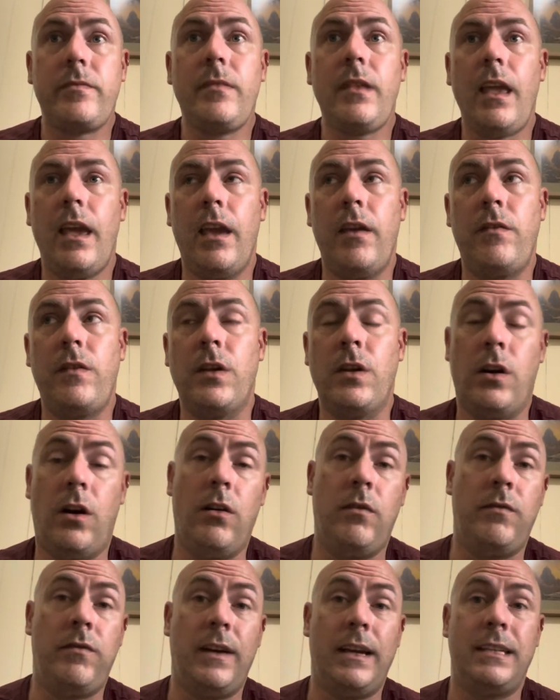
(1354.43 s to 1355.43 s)
If you're not
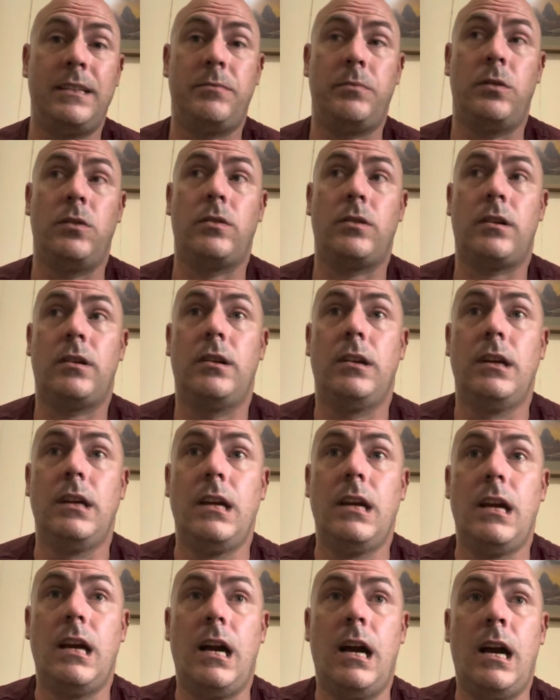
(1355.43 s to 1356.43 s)
on Facebook
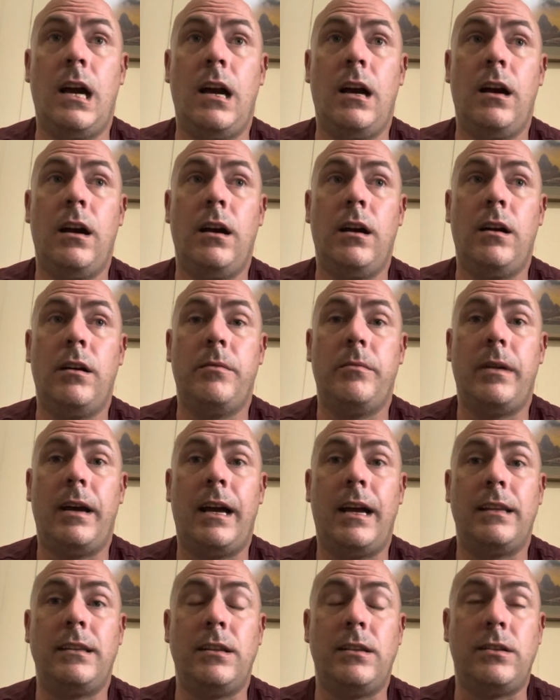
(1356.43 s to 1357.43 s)

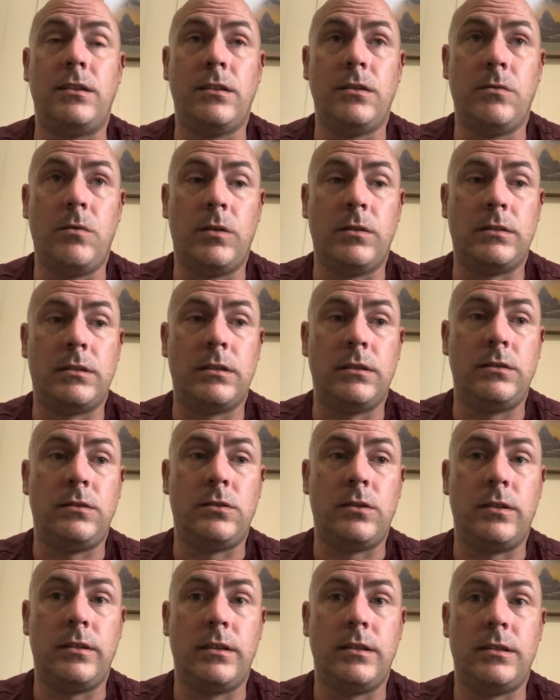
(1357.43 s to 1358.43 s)
and you do want to
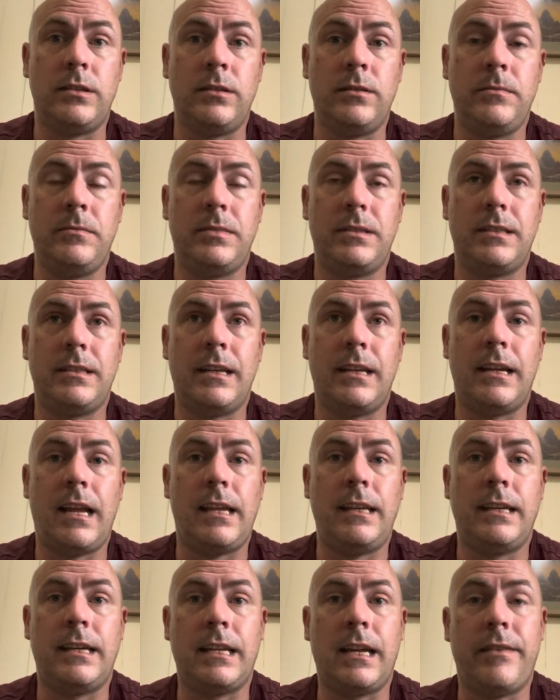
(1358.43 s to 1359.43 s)
join the Zooms, then
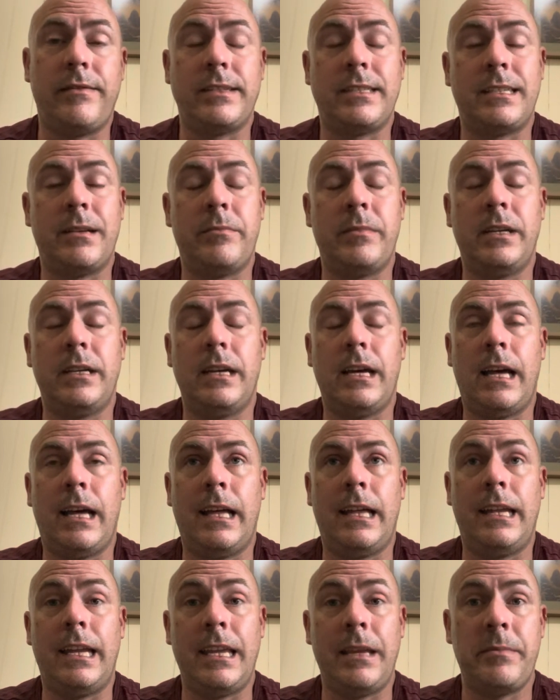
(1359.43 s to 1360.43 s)
you can either send me
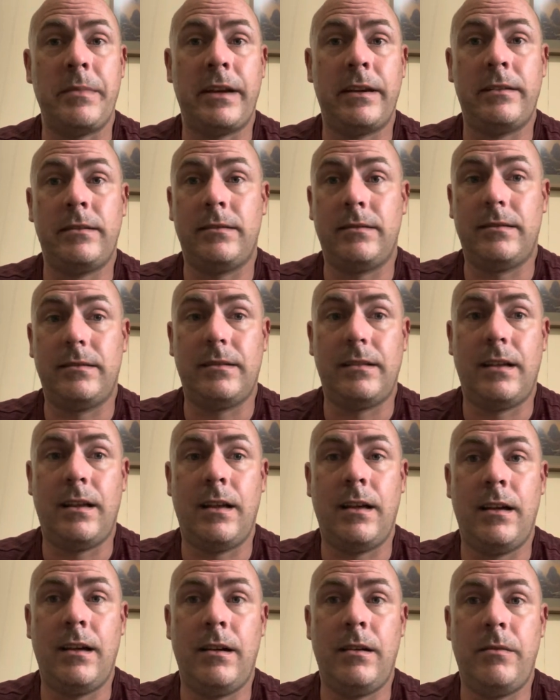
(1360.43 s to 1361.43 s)
an email,
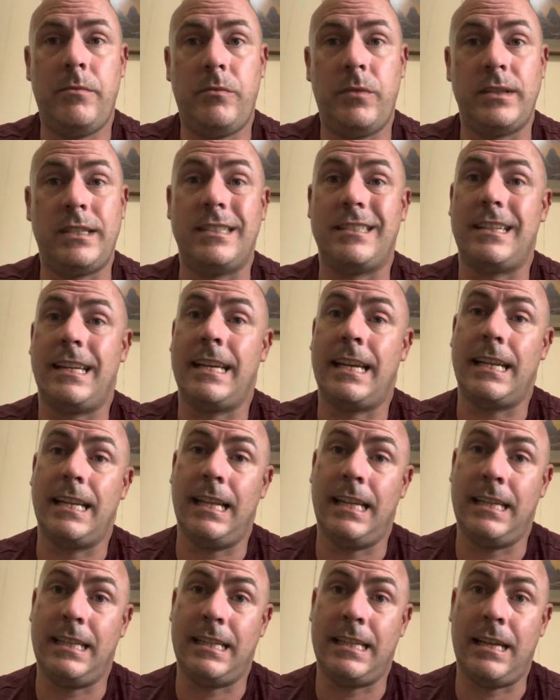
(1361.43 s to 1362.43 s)
which is again
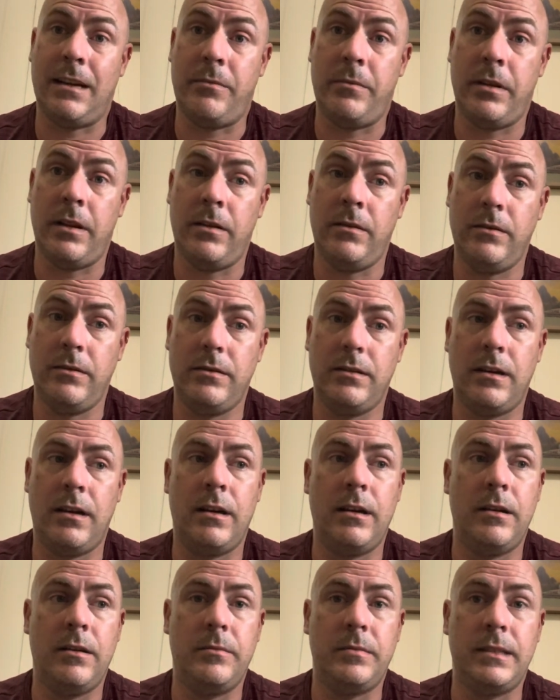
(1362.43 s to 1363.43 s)
linked down below,
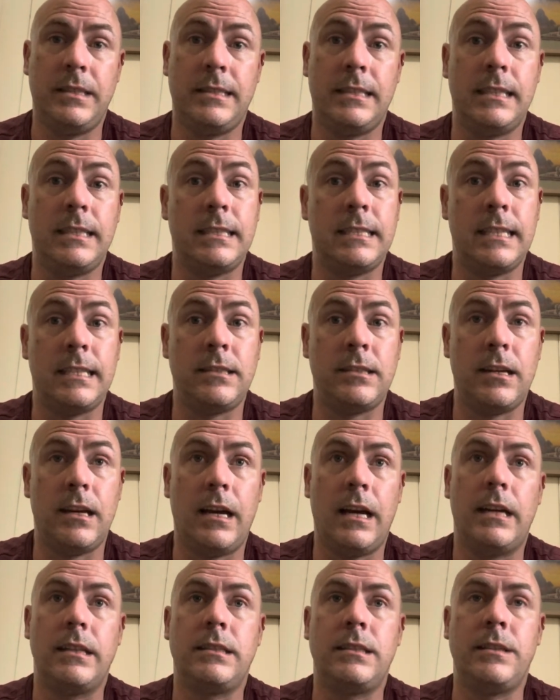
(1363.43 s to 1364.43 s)

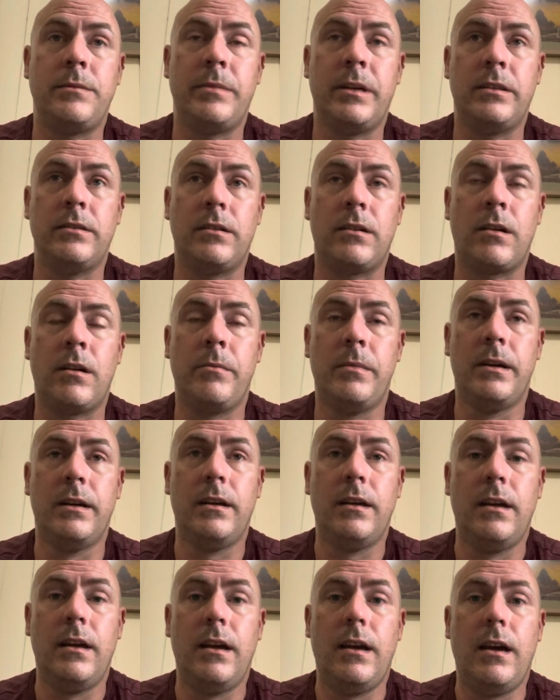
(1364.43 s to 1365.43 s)
dizzystitcher@gmail.com,
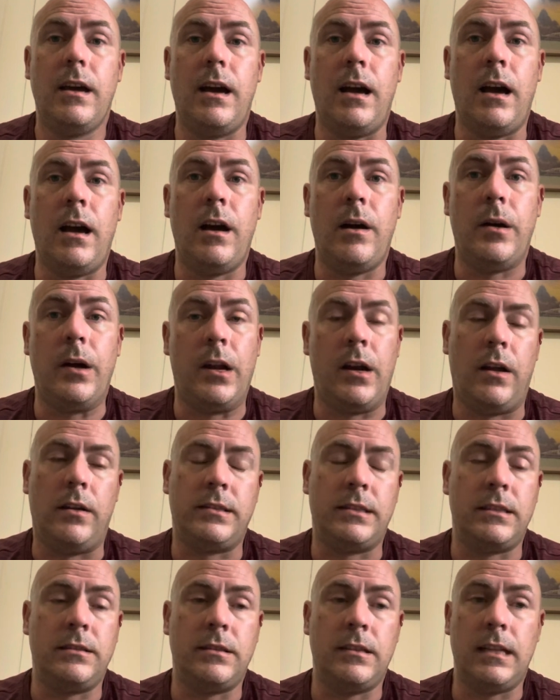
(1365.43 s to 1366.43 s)
and I'll
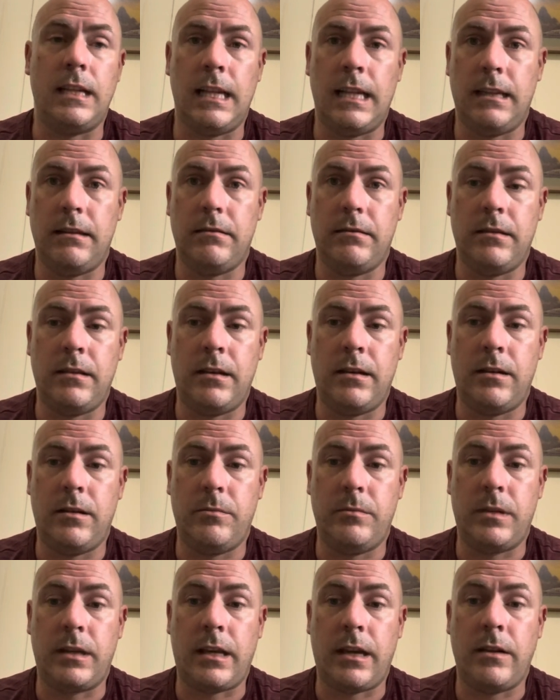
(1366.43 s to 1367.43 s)
send you
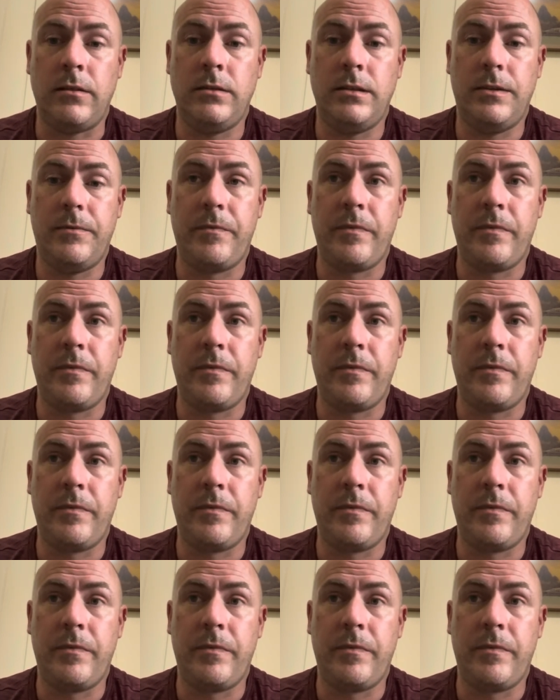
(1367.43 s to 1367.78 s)
the code.